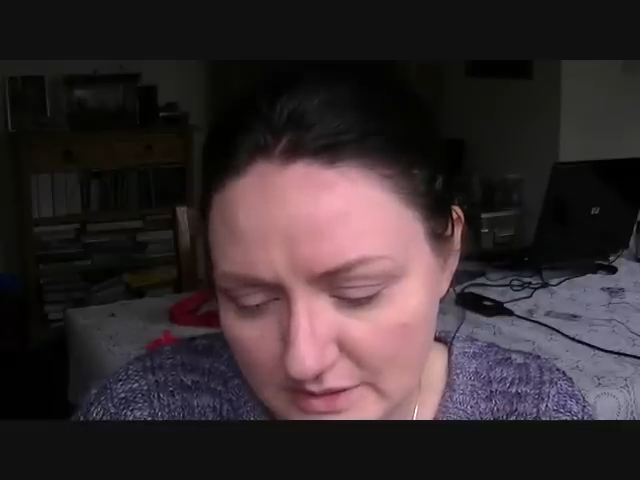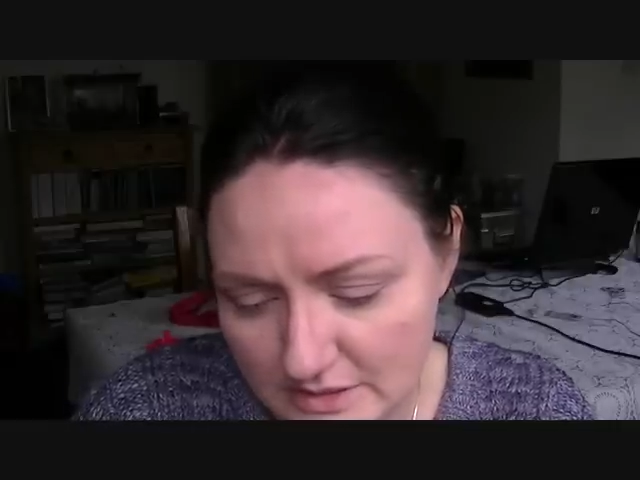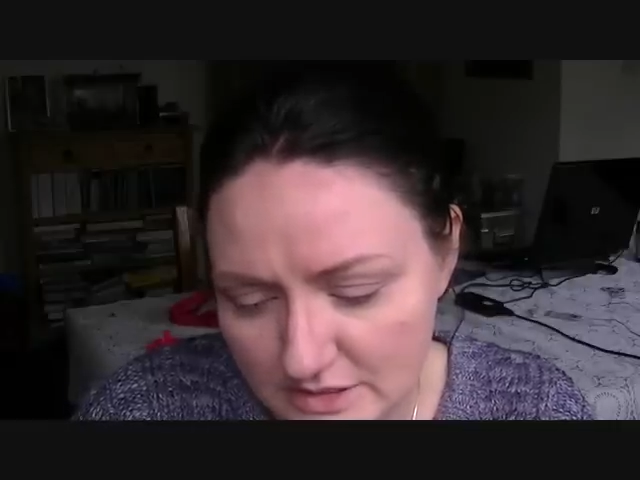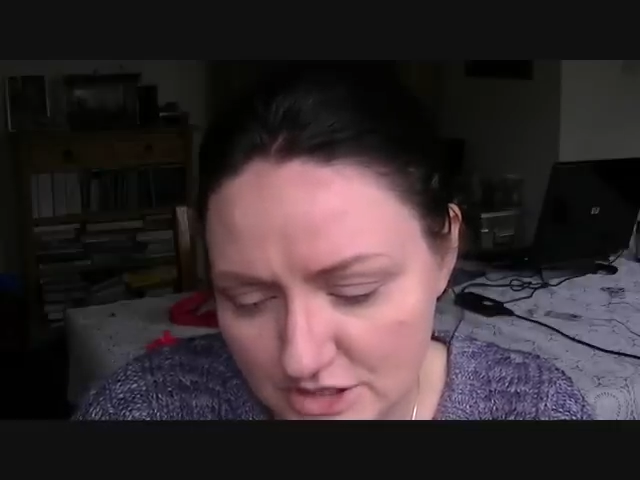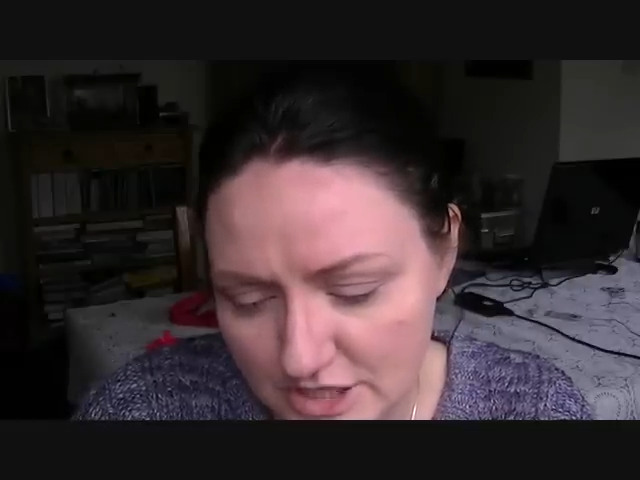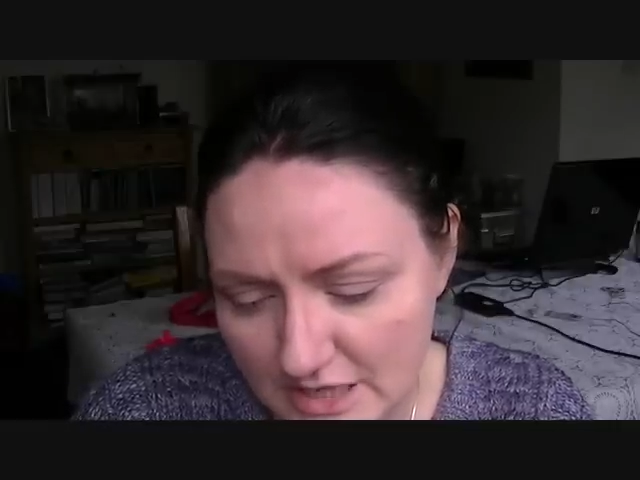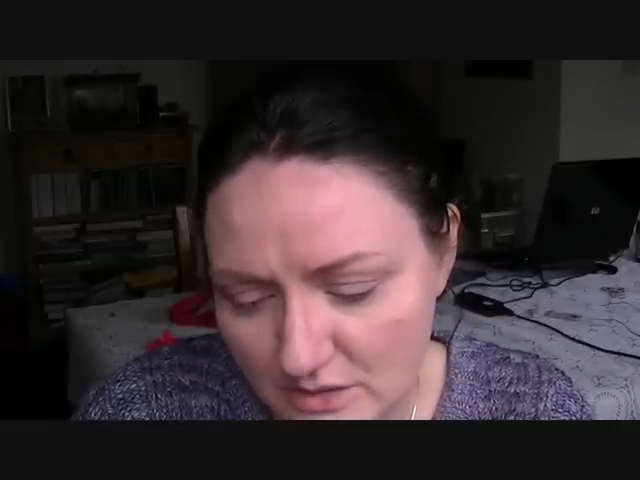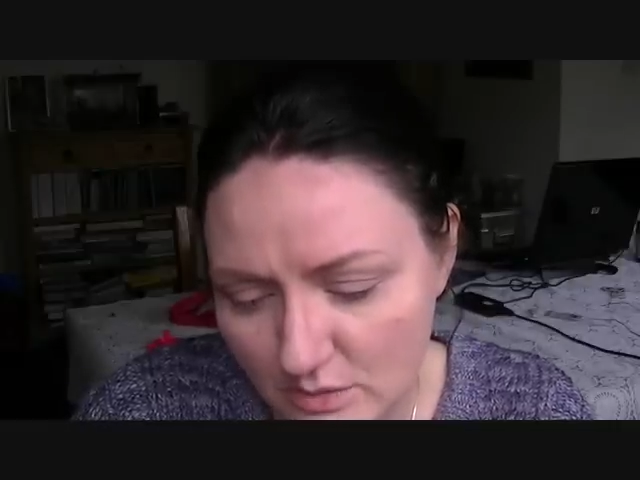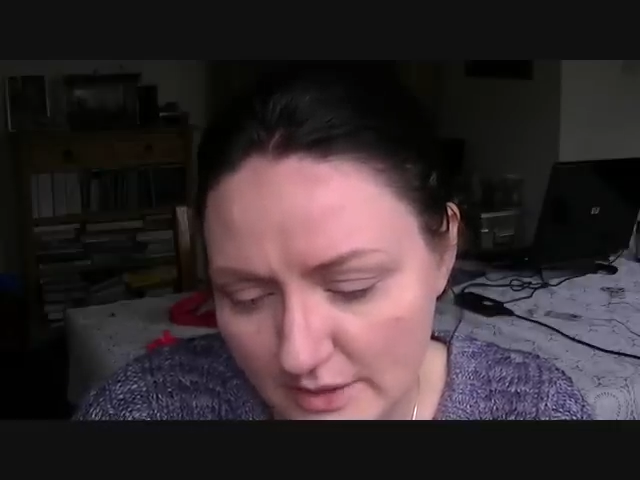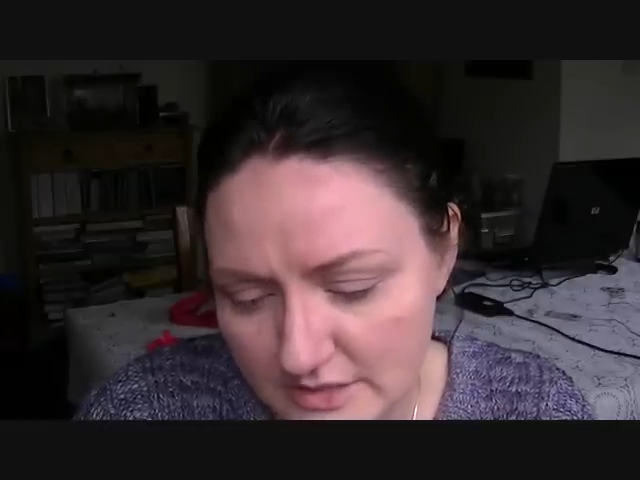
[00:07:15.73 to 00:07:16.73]
It's the
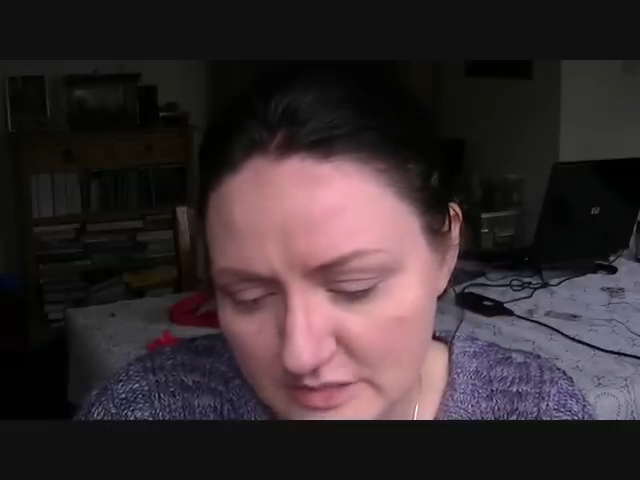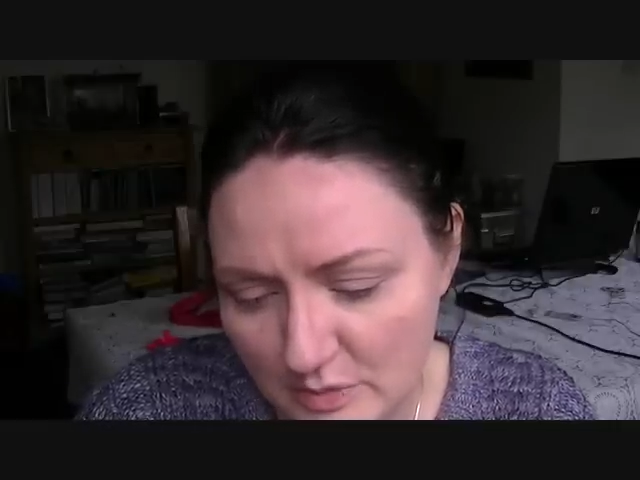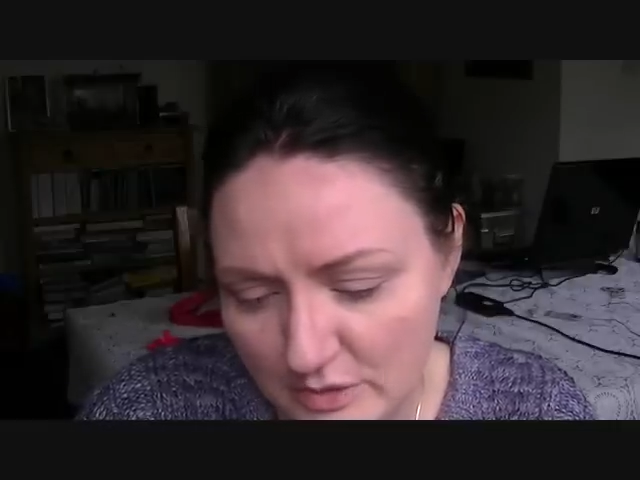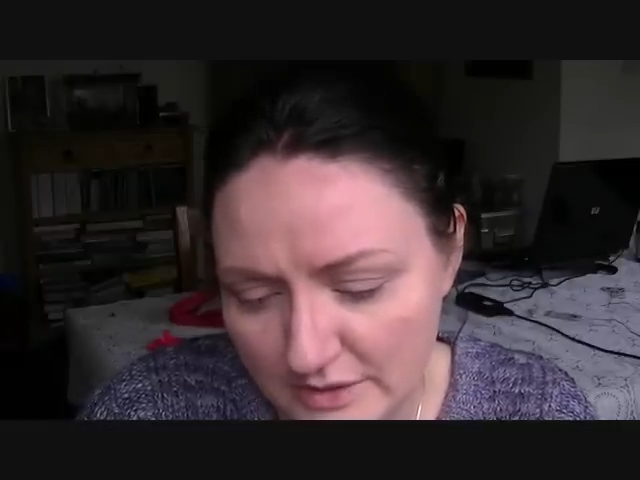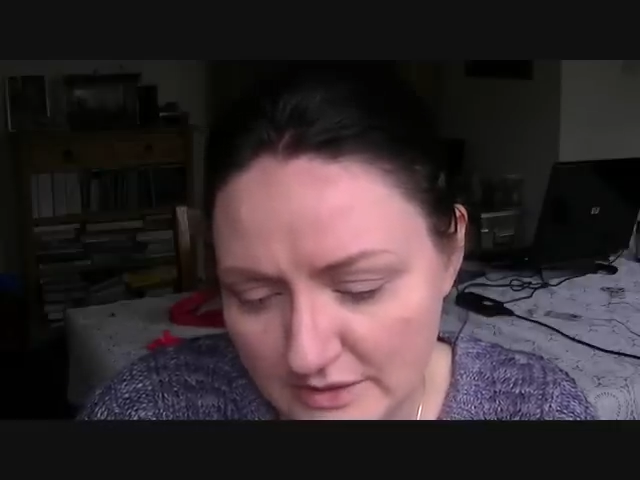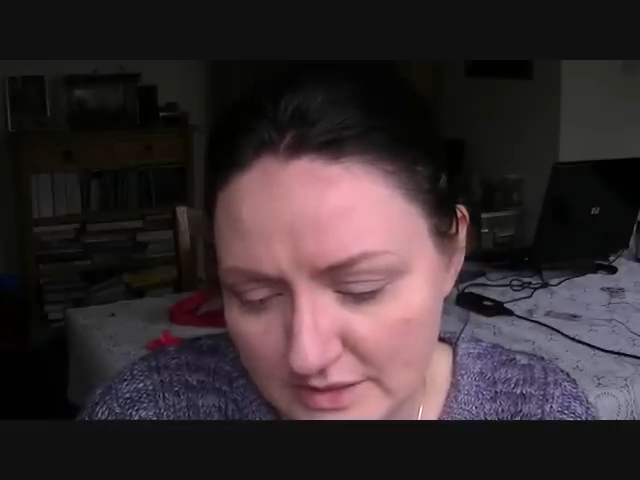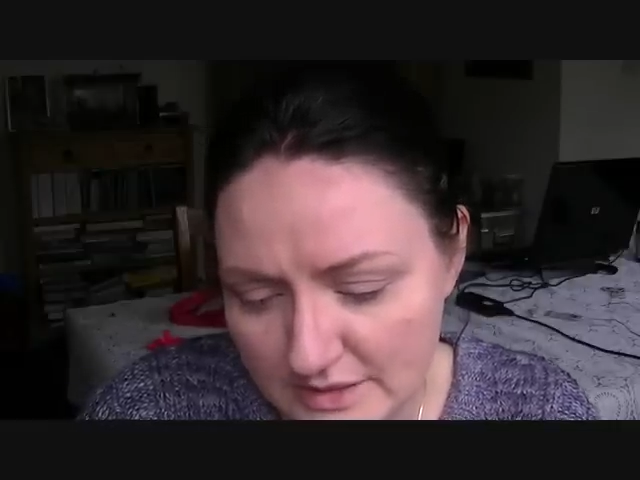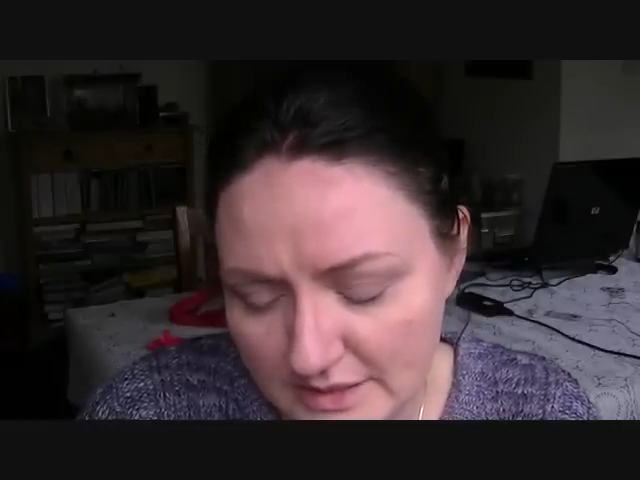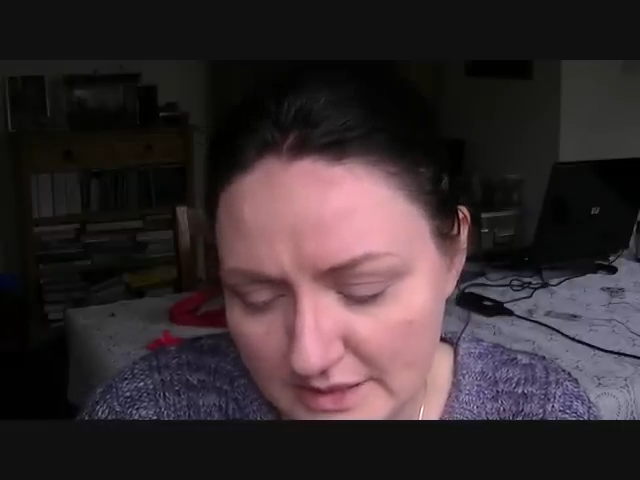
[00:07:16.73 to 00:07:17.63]
shade quite spoiled.